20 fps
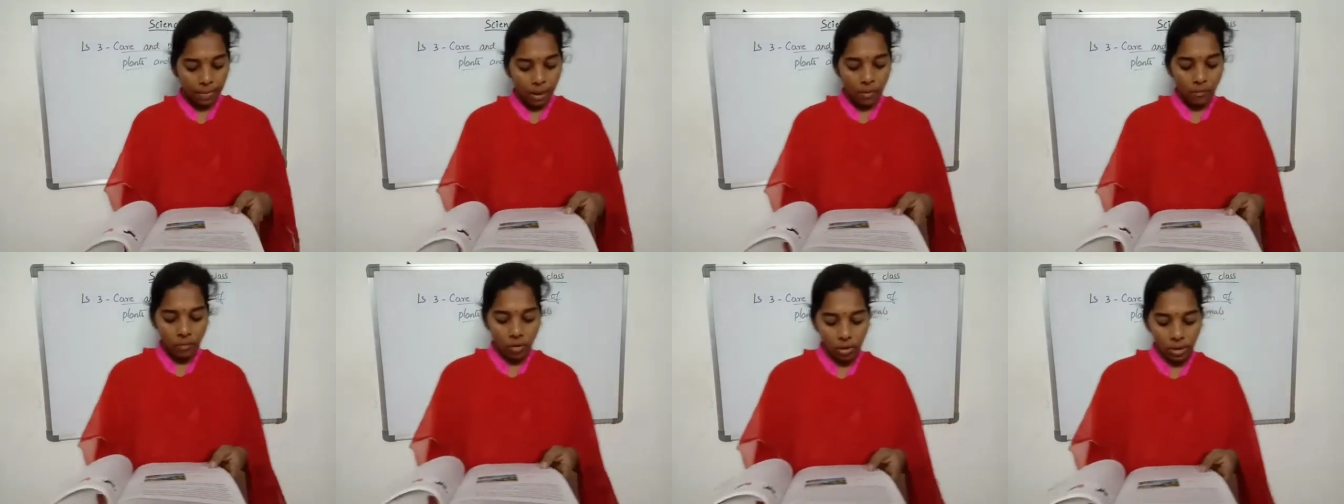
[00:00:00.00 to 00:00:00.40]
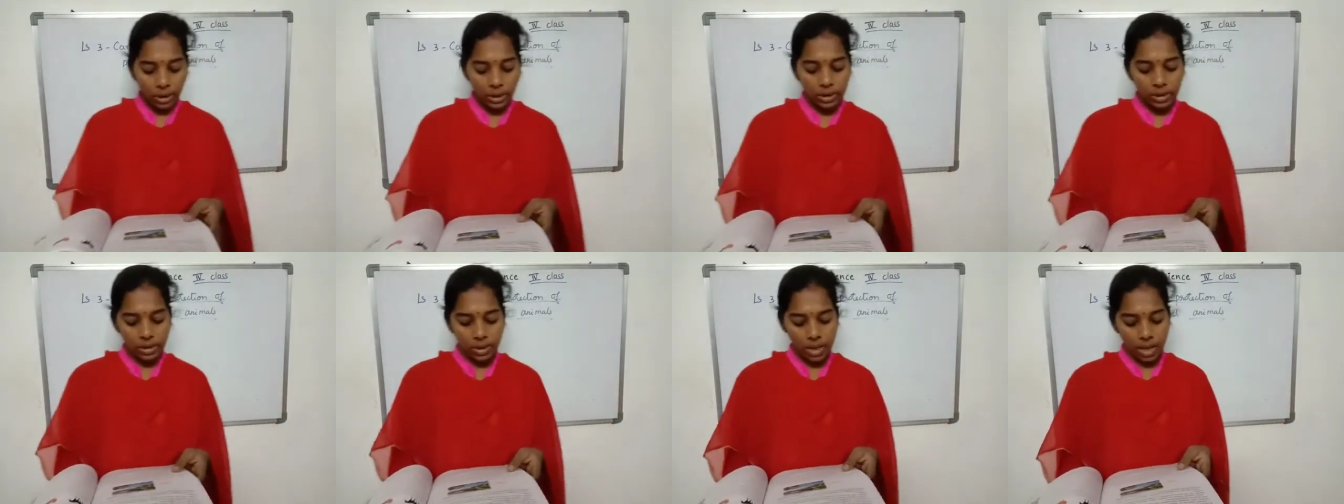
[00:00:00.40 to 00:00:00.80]
Following
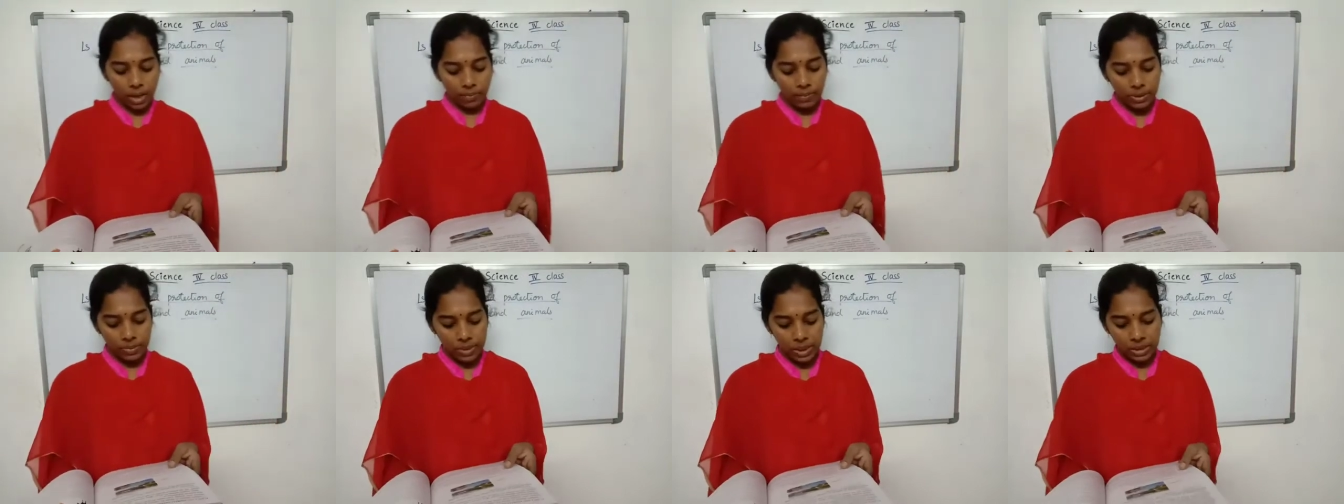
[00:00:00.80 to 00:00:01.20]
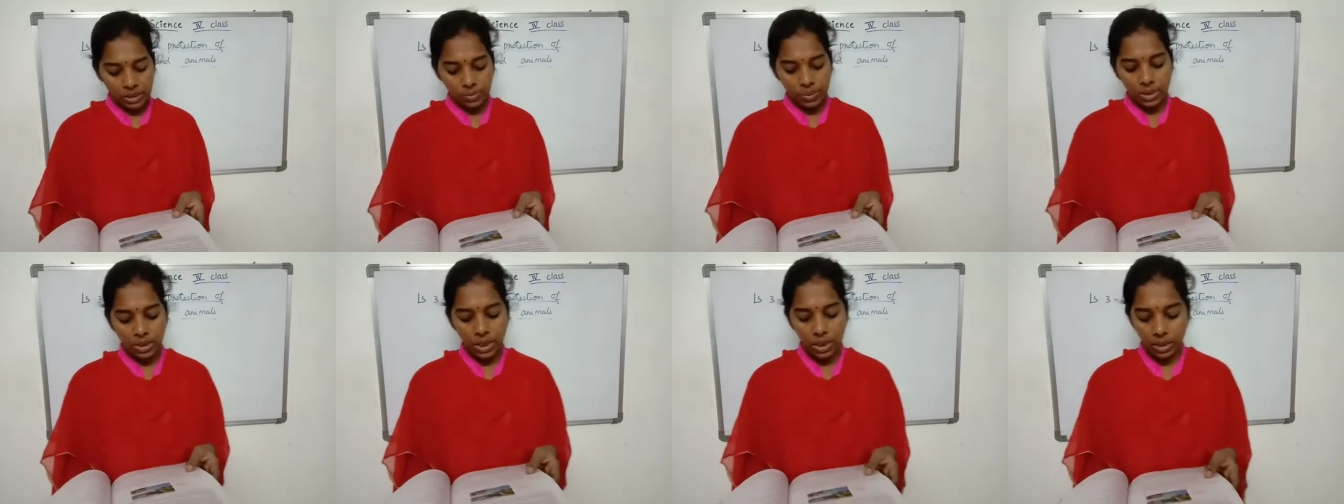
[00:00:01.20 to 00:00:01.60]
steps must
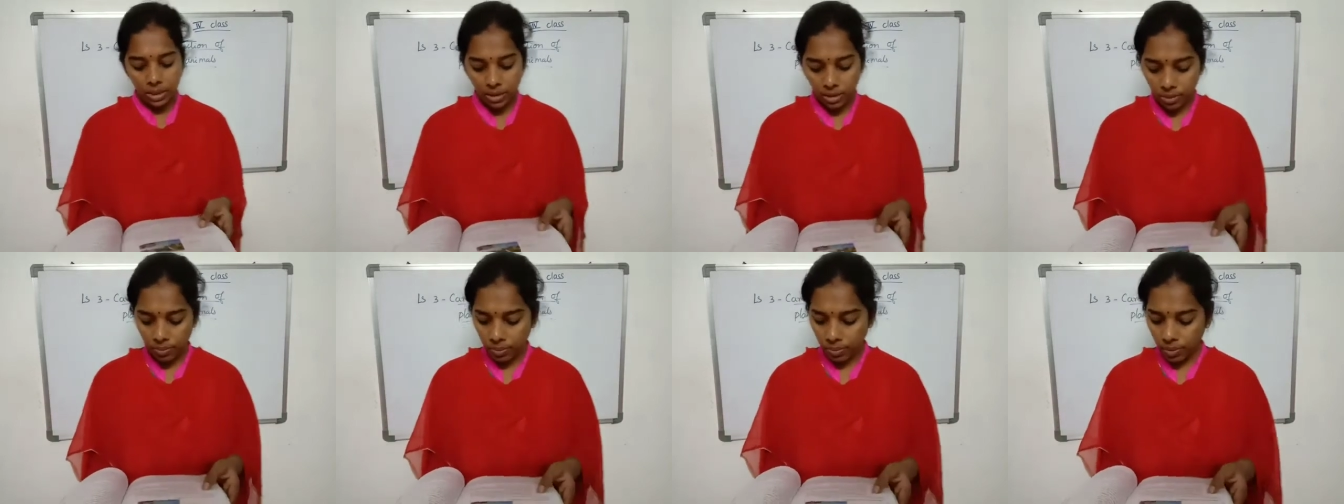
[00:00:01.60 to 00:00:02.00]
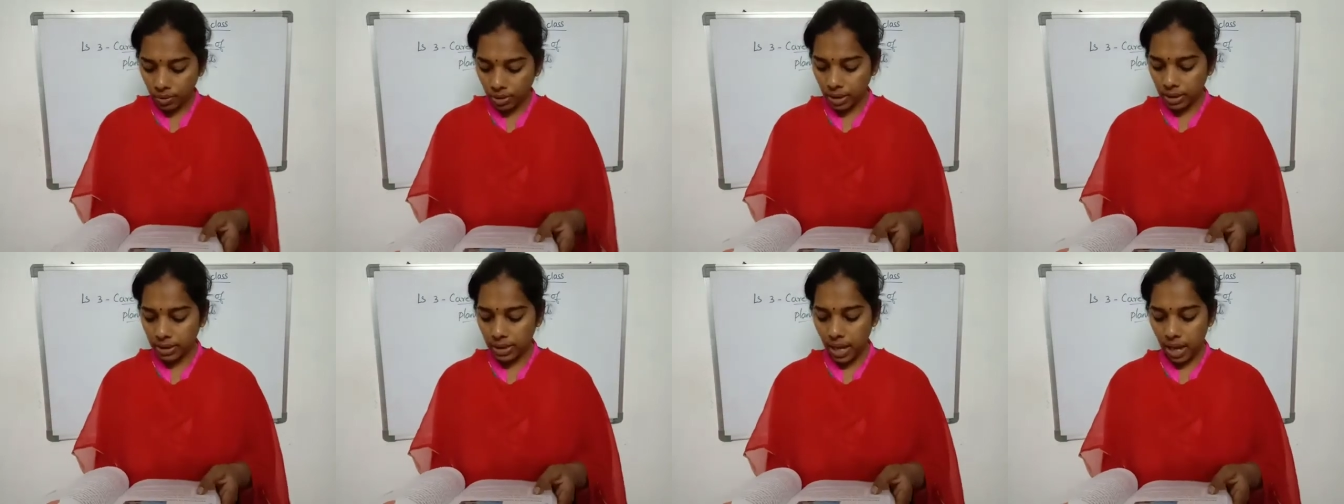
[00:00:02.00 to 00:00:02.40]
be taken to
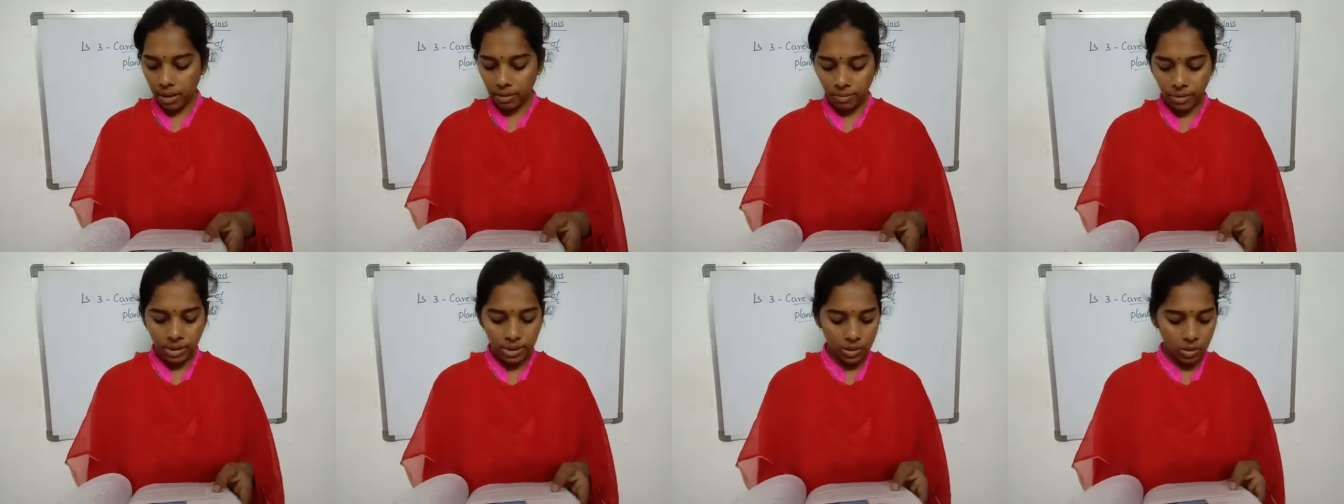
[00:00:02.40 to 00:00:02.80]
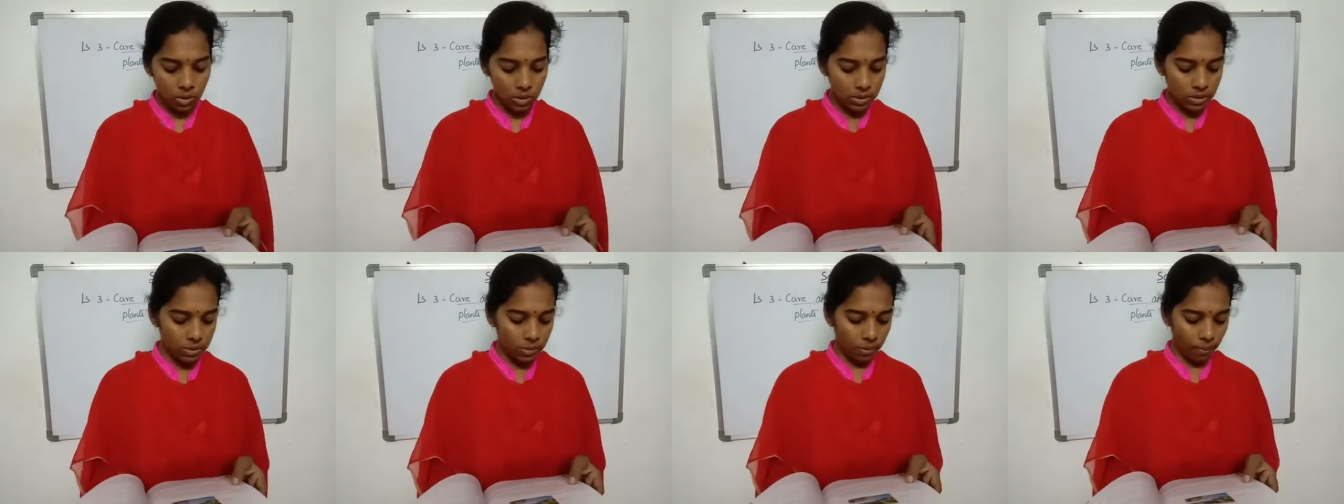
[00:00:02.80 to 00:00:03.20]
protect animals
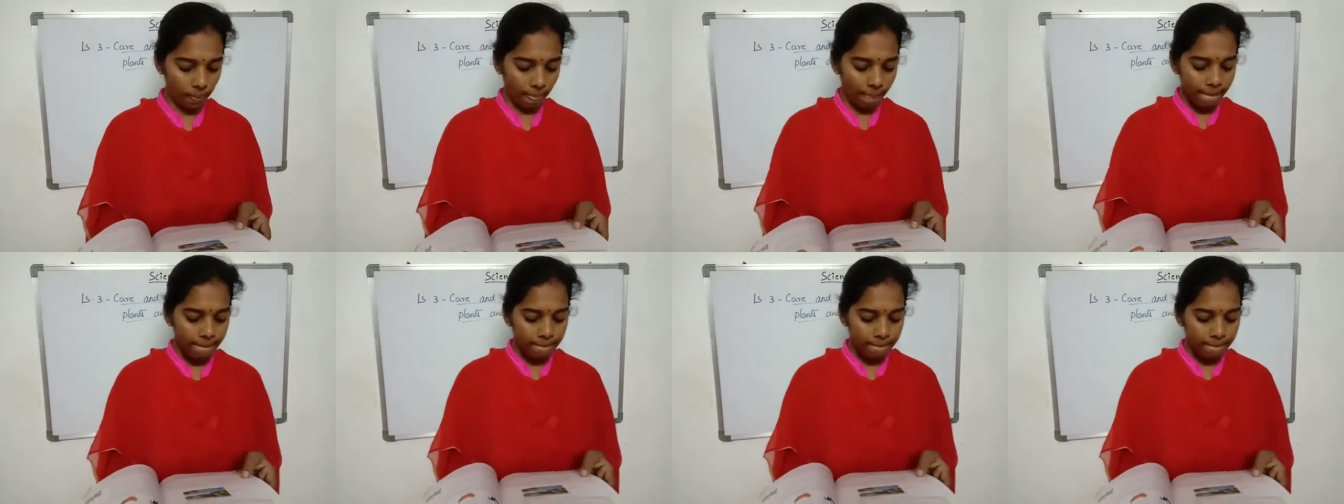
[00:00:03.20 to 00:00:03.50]
also.